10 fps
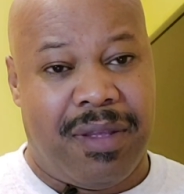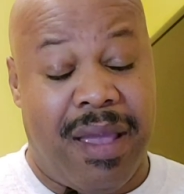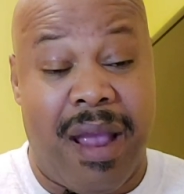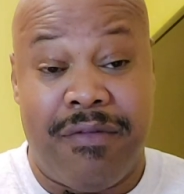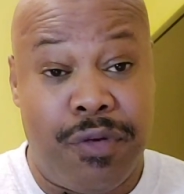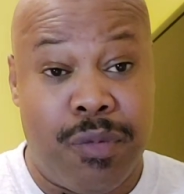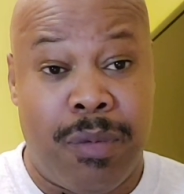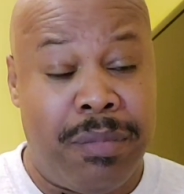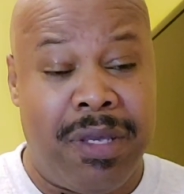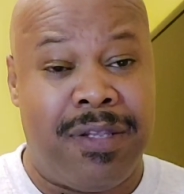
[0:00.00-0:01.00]
Every
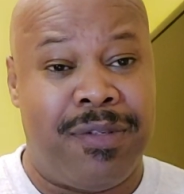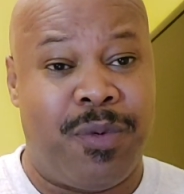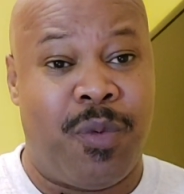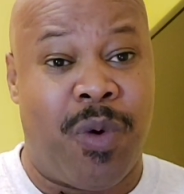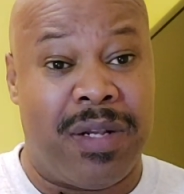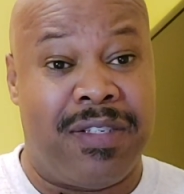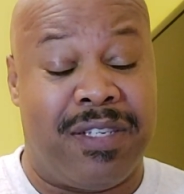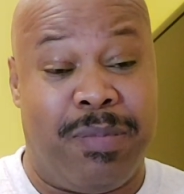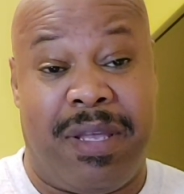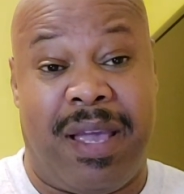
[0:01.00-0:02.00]
human being wants
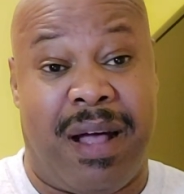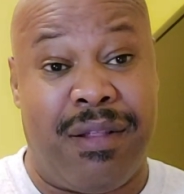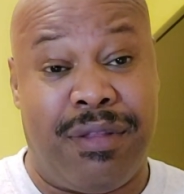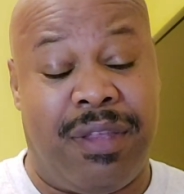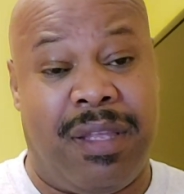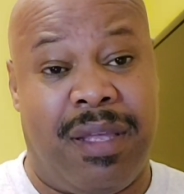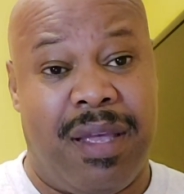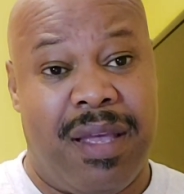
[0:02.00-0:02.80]
to be healthy